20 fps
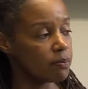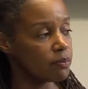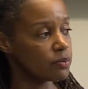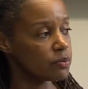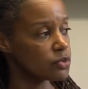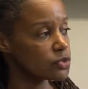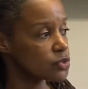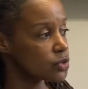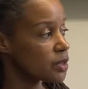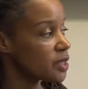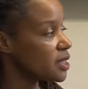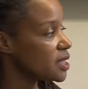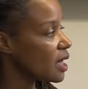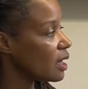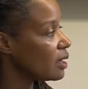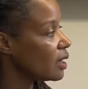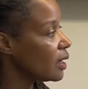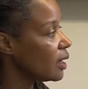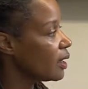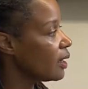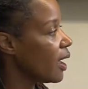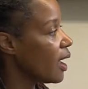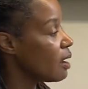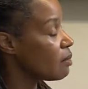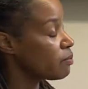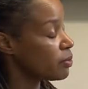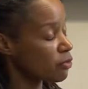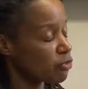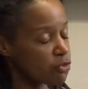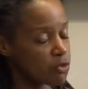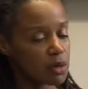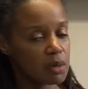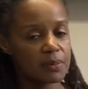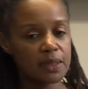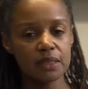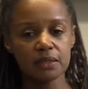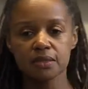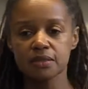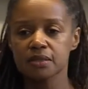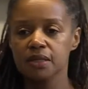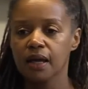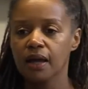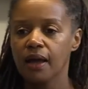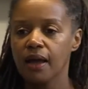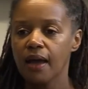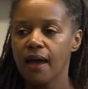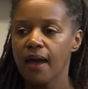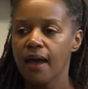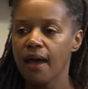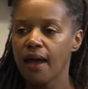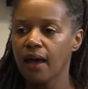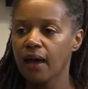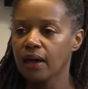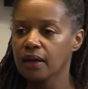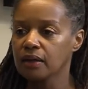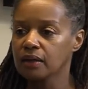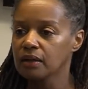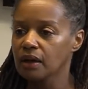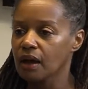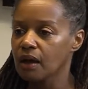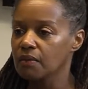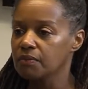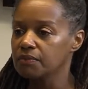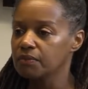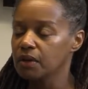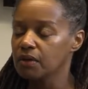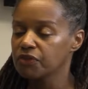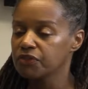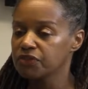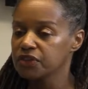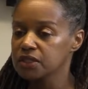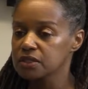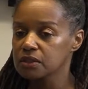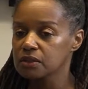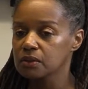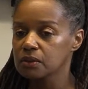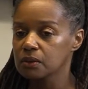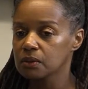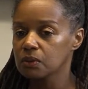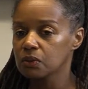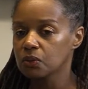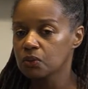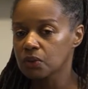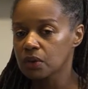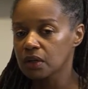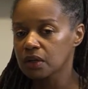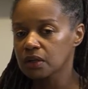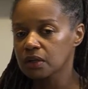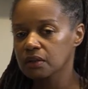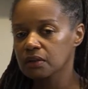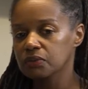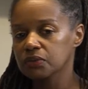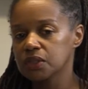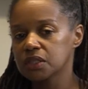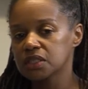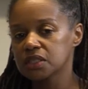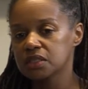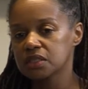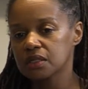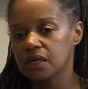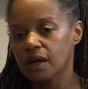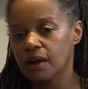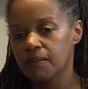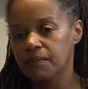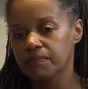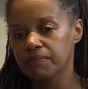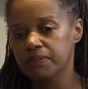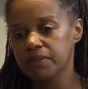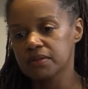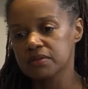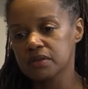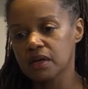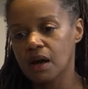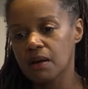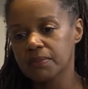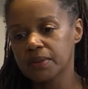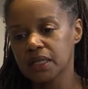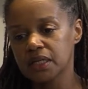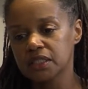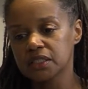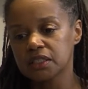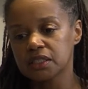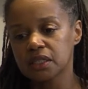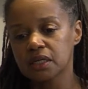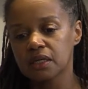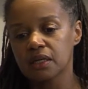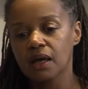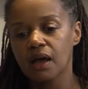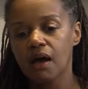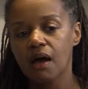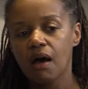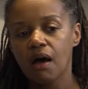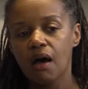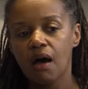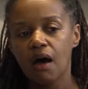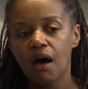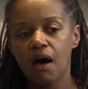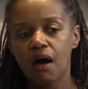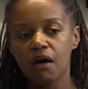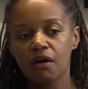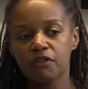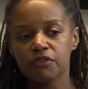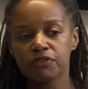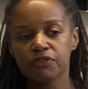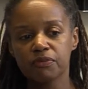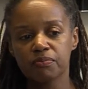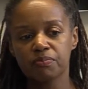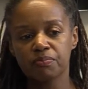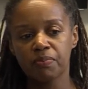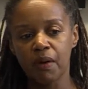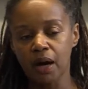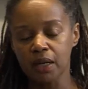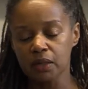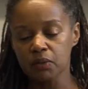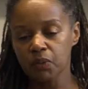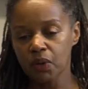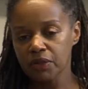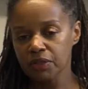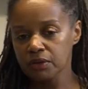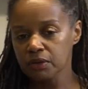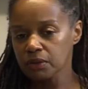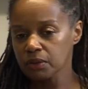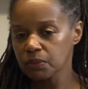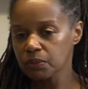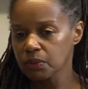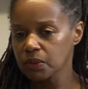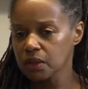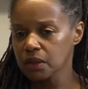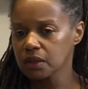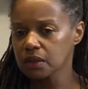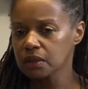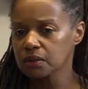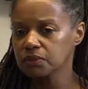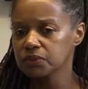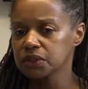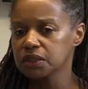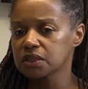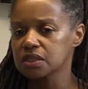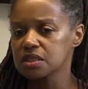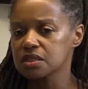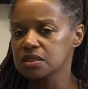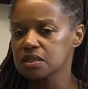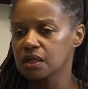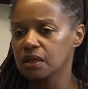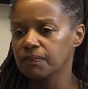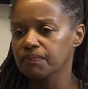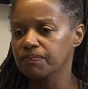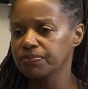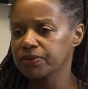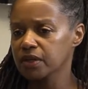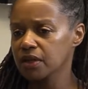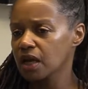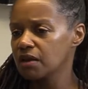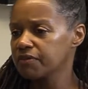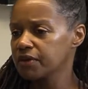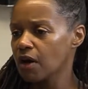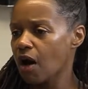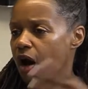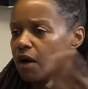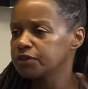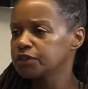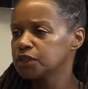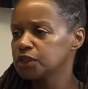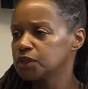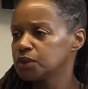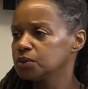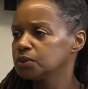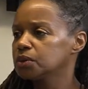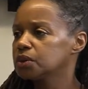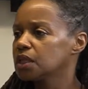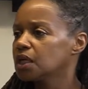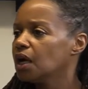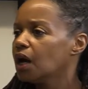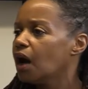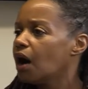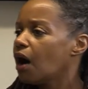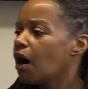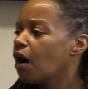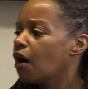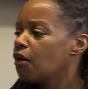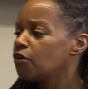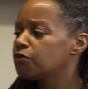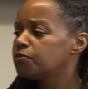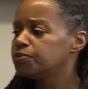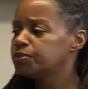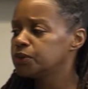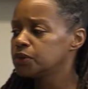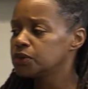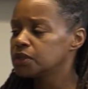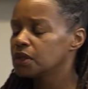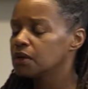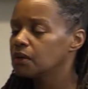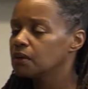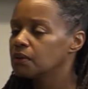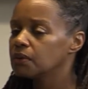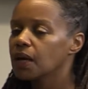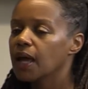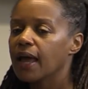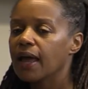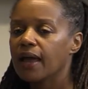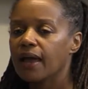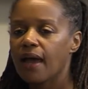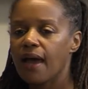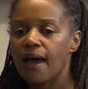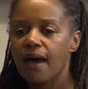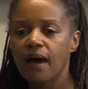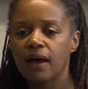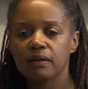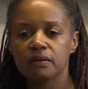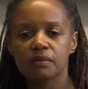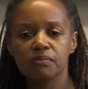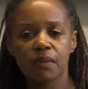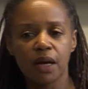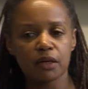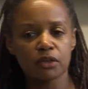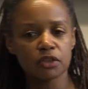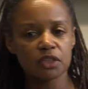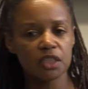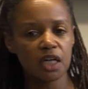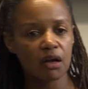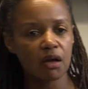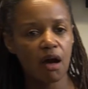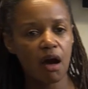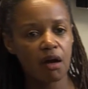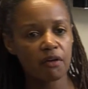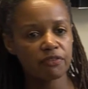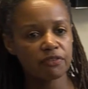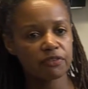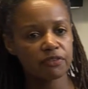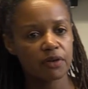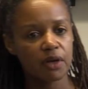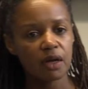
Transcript: storytelling and performance. And physical work, which is a combination of body weather work, which is a kind of an offshoot of Butoh, and Michael Chekhov